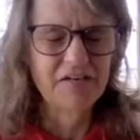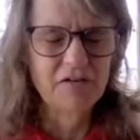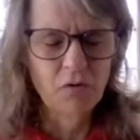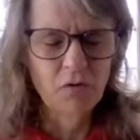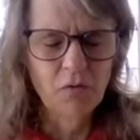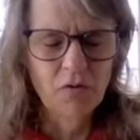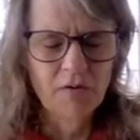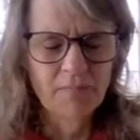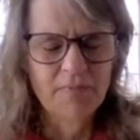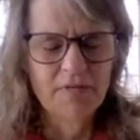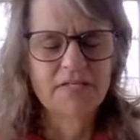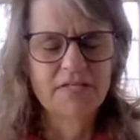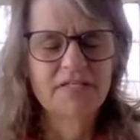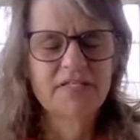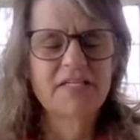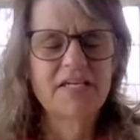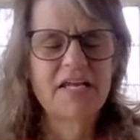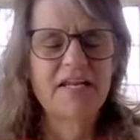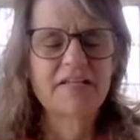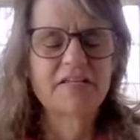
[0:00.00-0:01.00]

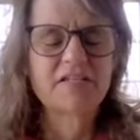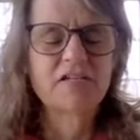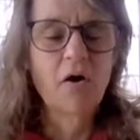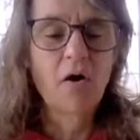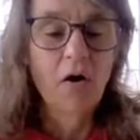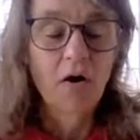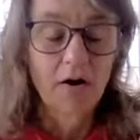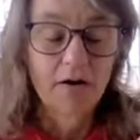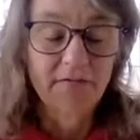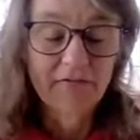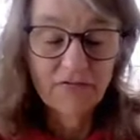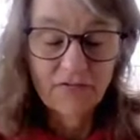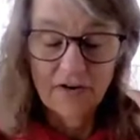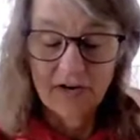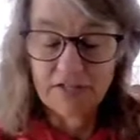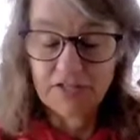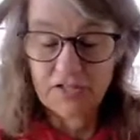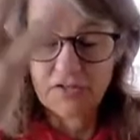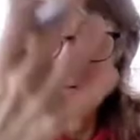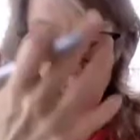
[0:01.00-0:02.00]
enormous, and it's hard
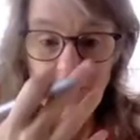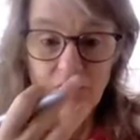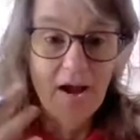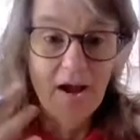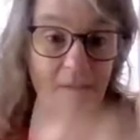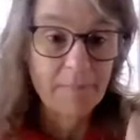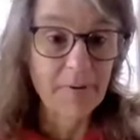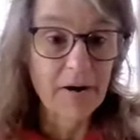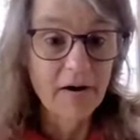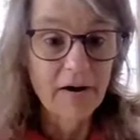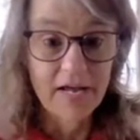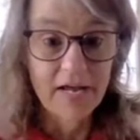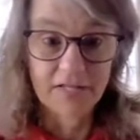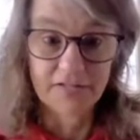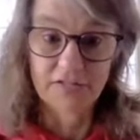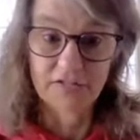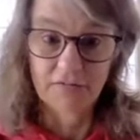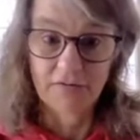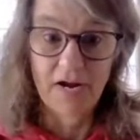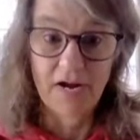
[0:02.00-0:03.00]
for us to wrap our
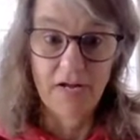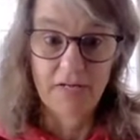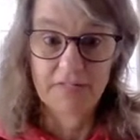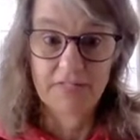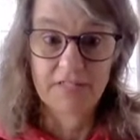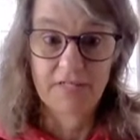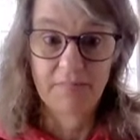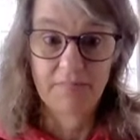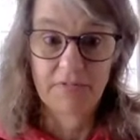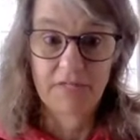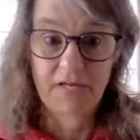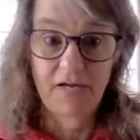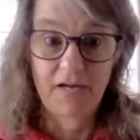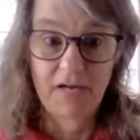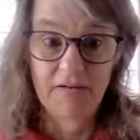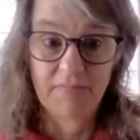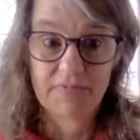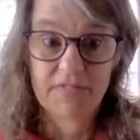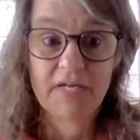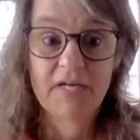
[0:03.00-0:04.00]
heads around
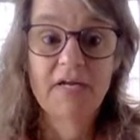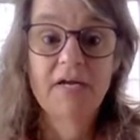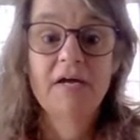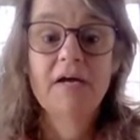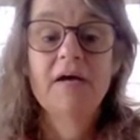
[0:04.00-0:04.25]
sometimes.